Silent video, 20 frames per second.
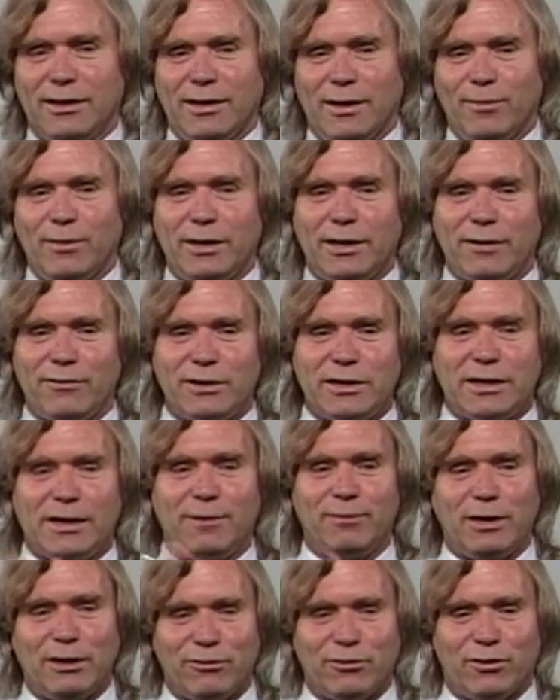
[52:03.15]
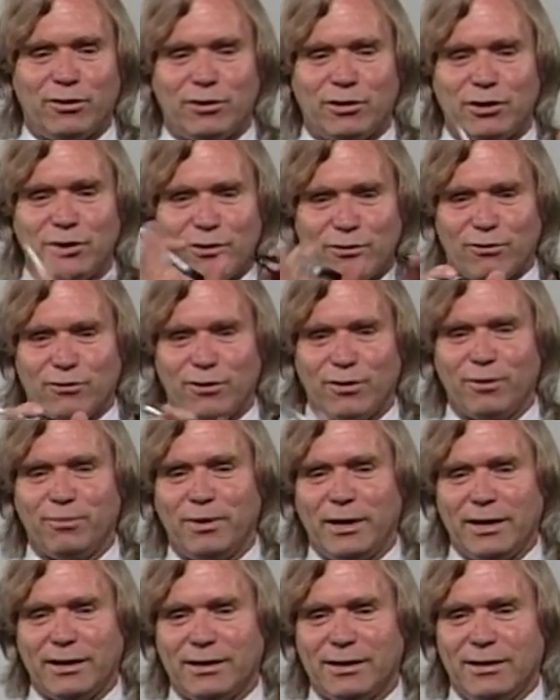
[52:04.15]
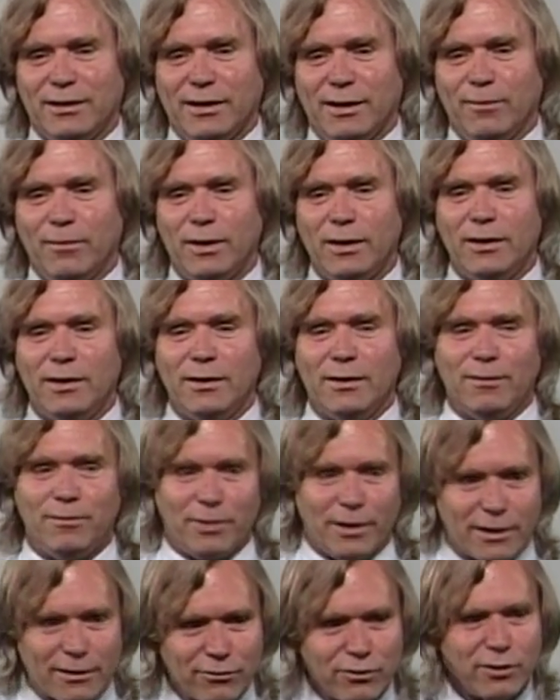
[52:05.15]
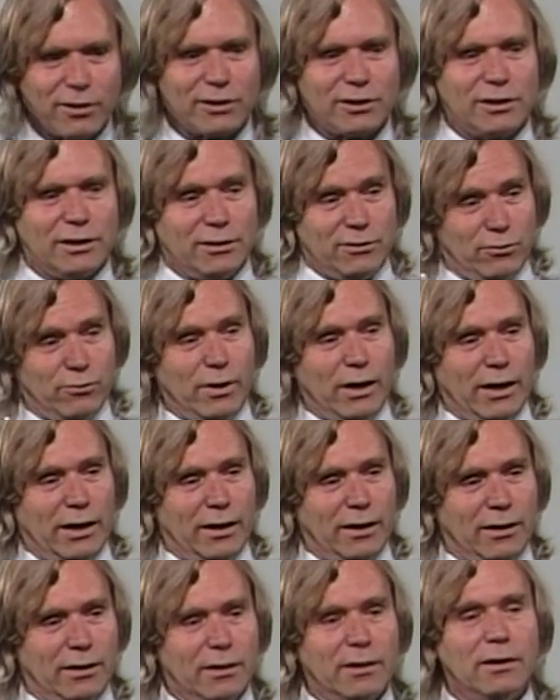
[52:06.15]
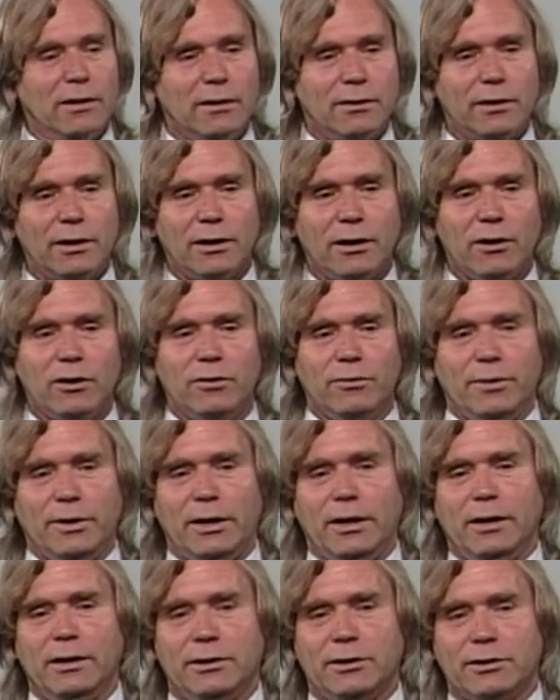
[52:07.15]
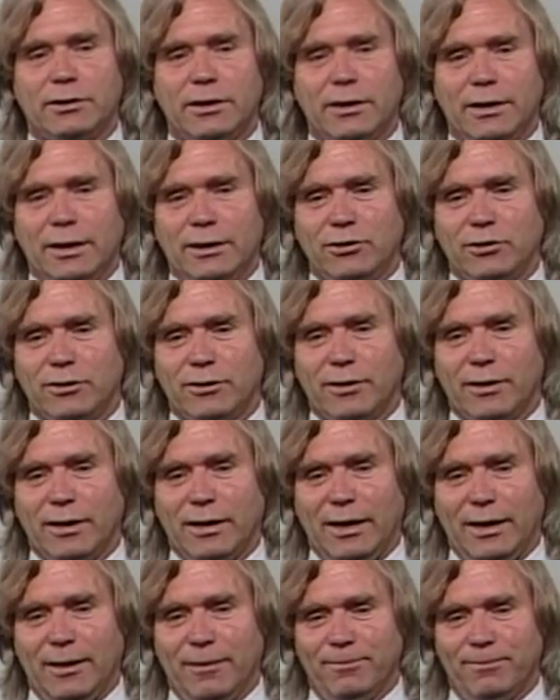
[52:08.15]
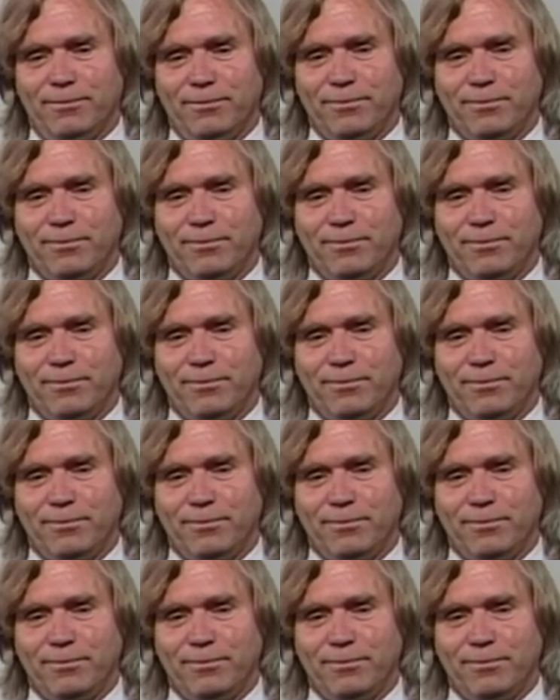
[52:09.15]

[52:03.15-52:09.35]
them. And every time they throw it to you, throw it back to them. But, of course, in a way that illuminates the nature of the game.